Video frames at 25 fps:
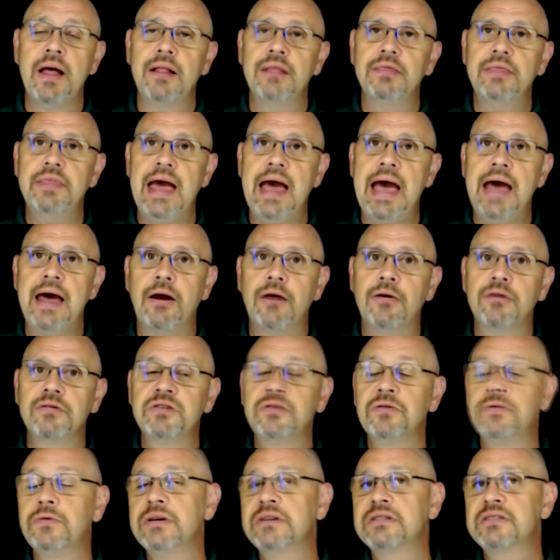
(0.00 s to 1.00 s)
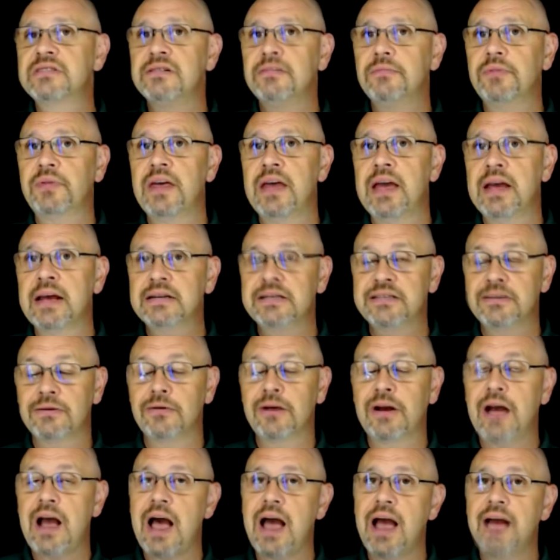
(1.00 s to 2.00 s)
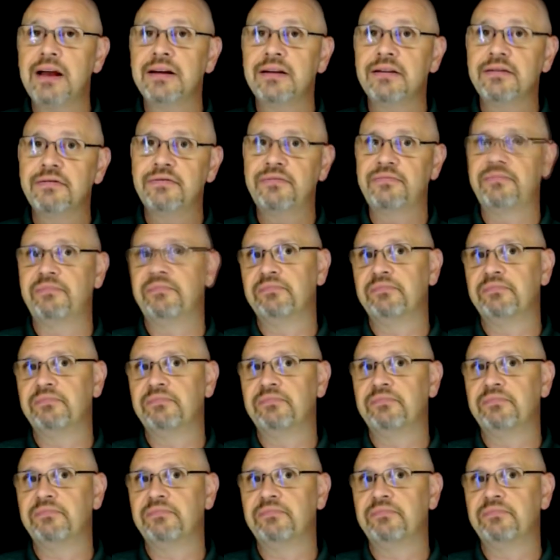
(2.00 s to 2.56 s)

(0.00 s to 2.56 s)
that are doing some things that are kind of